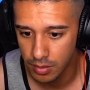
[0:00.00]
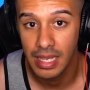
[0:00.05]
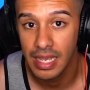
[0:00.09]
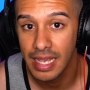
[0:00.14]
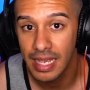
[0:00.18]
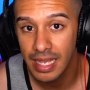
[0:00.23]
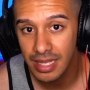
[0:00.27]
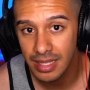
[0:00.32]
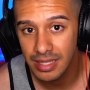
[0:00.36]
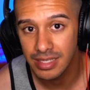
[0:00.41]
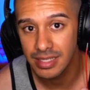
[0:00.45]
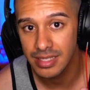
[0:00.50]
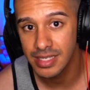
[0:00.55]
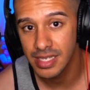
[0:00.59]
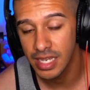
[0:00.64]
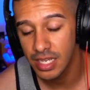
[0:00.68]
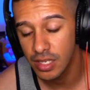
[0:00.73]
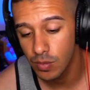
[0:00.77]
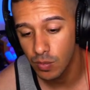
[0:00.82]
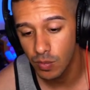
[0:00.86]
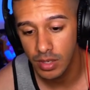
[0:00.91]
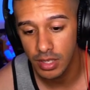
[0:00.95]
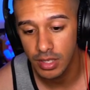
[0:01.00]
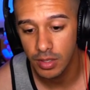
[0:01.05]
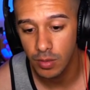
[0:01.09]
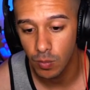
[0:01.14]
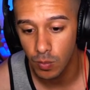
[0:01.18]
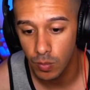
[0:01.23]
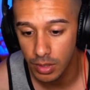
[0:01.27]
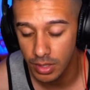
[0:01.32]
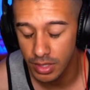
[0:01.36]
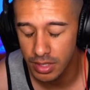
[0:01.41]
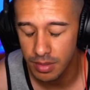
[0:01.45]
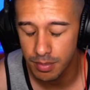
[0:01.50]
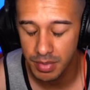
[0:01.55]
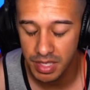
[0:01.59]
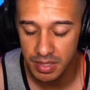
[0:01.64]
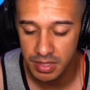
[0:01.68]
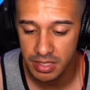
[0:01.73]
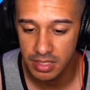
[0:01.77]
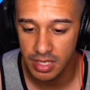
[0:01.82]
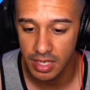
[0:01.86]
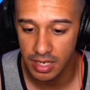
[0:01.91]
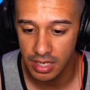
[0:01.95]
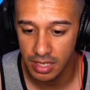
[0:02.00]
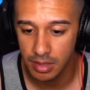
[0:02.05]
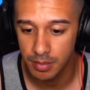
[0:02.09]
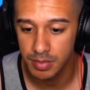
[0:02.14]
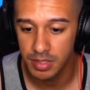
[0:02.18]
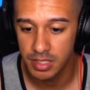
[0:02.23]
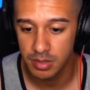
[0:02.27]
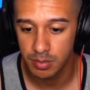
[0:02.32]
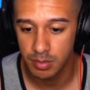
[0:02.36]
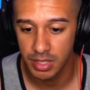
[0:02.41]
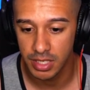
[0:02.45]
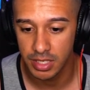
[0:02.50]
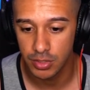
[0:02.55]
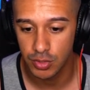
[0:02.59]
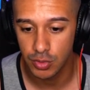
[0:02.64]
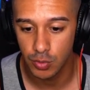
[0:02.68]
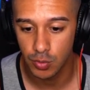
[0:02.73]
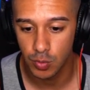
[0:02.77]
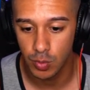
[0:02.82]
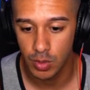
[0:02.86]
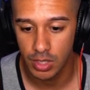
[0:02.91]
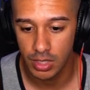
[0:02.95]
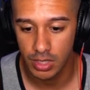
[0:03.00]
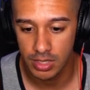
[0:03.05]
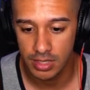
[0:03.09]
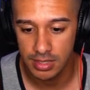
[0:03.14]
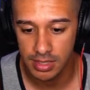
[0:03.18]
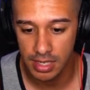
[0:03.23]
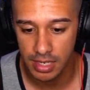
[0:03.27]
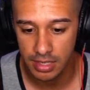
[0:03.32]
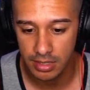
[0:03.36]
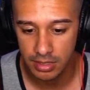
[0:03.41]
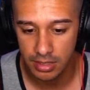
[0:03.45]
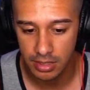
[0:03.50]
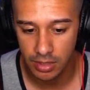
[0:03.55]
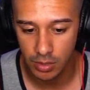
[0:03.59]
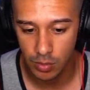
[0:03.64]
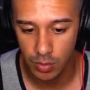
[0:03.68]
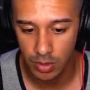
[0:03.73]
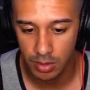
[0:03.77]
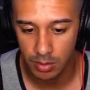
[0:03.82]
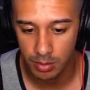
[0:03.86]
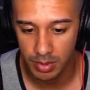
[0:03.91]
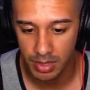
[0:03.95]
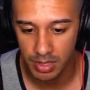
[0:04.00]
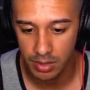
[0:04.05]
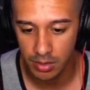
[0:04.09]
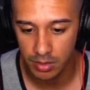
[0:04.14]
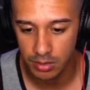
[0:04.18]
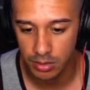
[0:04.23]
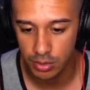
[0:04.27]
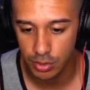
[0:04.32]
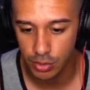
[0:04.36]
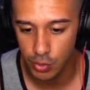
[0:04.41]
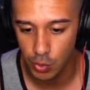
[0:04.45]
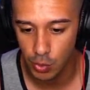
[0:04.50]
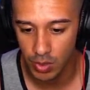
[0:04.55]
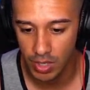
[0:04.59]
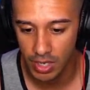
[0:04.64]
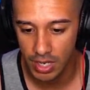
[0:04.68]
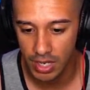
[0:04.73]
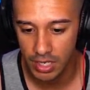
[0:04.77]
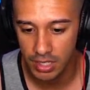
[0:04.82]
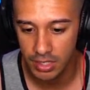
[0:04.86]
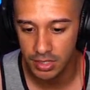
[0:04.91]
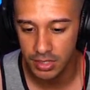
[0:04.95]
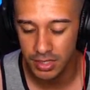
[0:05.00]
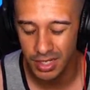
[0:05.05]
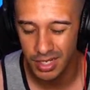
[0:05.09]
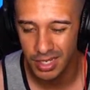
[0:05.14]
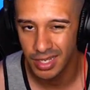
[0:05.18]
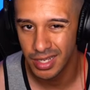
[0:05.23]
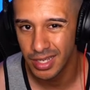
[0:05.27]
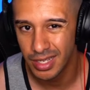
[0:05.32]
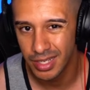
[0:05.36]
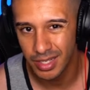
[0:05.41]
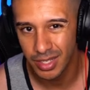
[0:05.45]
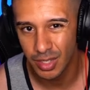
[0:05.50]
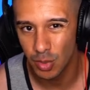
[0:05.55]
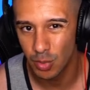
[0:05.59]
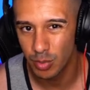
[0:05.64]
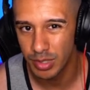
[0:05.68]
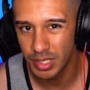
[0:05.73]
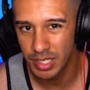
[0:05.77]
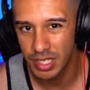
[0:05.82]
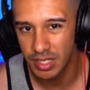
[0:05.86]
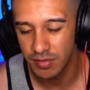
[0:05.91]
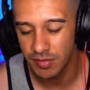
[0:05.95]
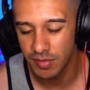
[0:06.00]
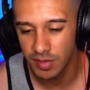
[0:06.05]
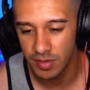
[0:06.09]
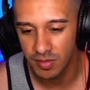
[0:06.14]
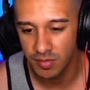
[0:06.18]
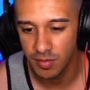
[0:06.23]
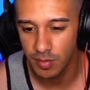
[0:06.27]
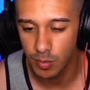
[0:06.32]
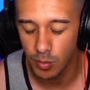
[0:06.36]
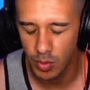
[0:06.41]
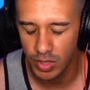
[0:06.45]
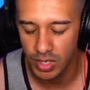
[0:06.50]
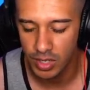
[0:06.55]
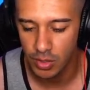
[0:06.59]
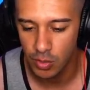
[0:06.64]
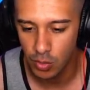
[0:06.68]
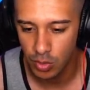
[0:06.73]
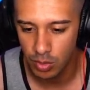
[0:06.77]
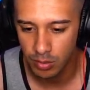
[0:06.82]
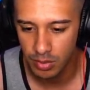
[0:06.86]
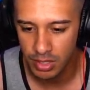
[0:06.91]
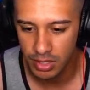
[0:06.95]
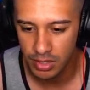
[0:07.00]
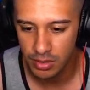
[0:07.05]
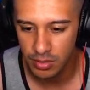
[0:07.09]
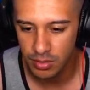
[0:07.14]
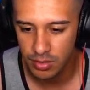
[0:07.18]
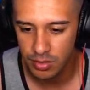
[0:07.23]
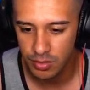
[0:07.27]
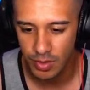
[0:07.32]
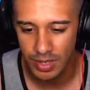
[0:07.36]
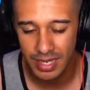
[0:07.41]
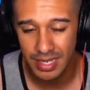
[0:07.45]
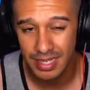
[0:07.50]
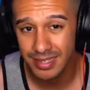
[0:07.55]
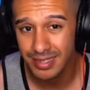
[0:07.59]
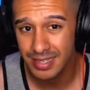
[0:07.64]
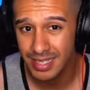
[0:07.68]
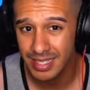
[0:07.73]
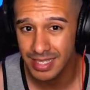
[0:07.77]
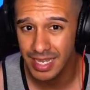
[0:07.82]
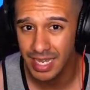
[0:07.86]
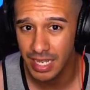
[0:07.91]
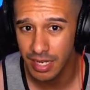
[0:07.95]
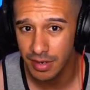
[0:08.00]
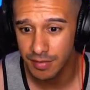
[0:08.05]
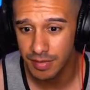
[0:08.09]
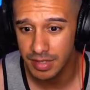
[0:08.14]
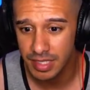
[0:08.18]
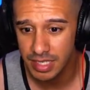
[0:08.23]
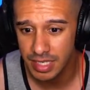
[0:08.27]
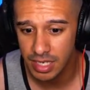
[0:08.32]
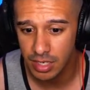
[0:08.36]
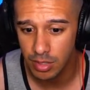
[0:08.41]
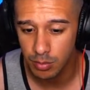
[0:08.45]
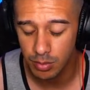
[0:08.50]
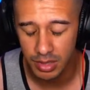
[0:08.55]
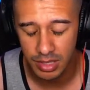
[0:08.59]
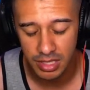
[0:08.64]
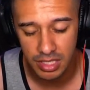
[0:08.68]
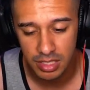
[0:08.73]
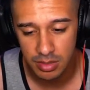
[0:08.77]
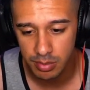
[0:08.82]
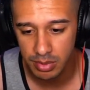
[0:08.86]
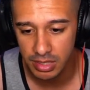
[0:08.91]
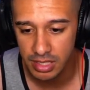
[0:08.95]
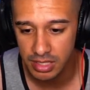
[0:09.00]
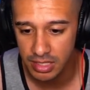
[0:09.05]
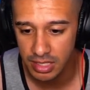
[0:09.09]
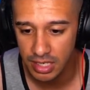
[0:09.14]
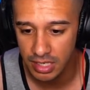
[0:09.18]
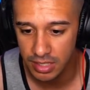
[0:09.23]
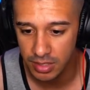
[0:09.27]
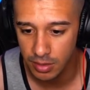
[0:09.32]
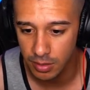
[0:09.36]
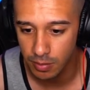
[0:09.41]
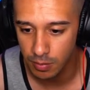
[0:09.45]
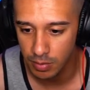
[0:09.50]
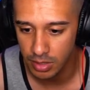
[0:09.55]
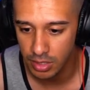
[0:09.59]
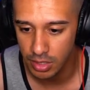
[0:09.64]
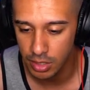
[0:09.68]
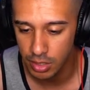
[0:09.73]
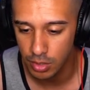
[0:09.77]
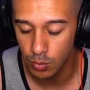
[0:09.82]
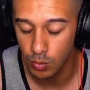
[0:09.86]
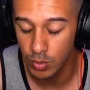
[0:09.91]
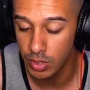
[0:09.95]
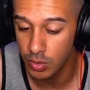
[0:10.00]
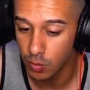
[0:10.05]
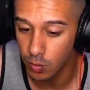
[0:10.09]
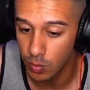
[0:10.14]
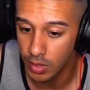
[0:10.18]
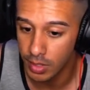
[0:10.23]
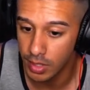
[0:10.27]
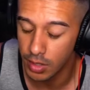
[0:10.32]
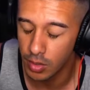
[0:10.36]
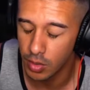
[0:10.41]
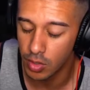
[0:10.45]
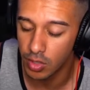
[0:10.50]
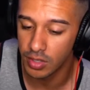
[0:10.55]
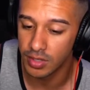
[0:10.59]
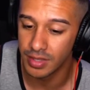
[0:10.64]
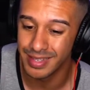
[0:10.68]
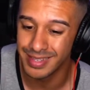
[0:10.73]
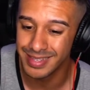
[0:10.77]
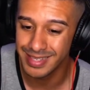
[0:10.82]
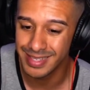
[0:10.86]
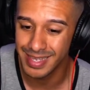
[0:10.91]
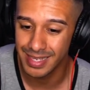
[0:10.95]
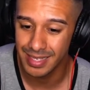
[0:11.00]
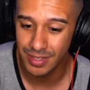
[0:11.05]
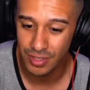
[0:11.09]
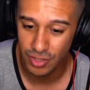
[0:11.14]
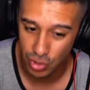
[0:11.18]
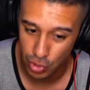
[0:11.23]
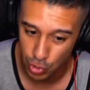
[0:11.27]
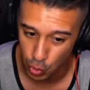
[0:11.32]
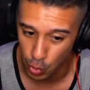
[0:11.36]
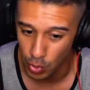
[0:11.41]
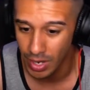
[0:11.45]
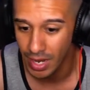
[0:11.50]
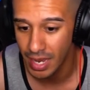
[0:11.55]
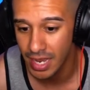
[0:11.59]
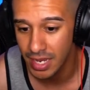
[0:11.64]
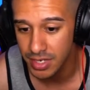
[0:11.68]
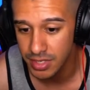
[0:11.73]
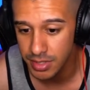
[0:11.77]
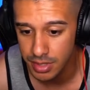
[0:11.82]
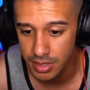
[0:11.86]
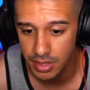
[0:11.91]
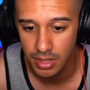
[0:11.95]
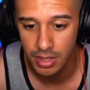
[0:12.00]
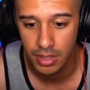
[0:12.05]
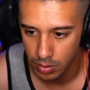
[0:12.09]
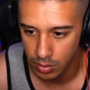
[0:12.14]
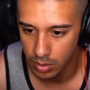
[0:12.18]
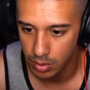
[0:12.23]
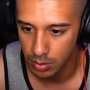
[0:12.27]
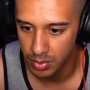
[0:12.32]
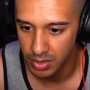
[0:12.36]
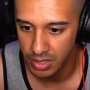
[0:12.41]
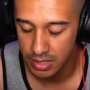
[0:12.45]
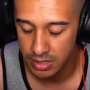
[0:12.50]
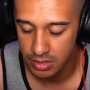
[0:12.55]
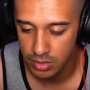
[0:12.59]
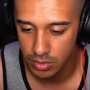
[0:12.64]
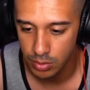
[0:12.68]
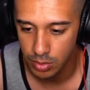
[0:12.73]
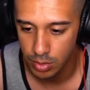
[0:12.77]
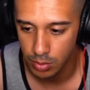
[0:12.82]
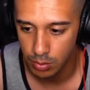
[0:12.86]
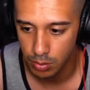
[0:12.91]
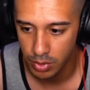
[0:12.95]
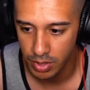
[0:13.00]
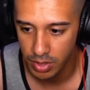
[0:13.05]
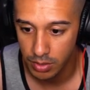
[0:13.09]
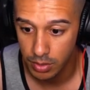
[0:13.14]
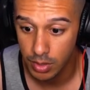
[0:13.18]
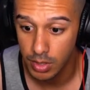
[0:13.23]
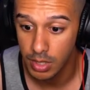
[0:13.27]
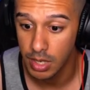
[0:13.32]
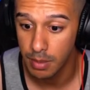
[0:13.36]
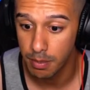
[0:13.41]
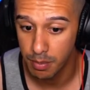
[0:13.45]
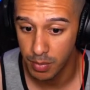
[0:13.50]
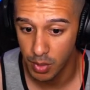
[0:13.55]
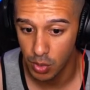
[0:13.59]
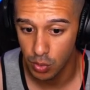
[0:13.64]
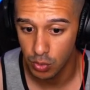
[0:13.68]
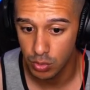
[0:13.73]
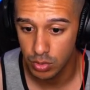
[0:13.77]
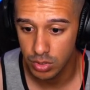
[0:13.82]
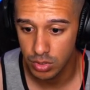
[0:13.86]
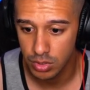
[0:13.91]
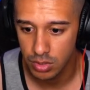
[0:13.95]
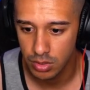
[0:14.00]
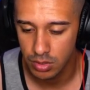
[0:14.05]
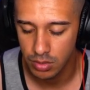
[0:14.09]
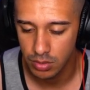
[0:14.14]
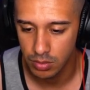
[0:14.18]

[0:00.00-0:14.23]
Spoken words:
And the second way that we're going to be setting up this play to run is actually going to be on the short hash. A little bit different from what I normally do, so I guess that's kind of a tell, but this play is actually really good when you run it on this short hash. We're going to put Antonio Brown on a post.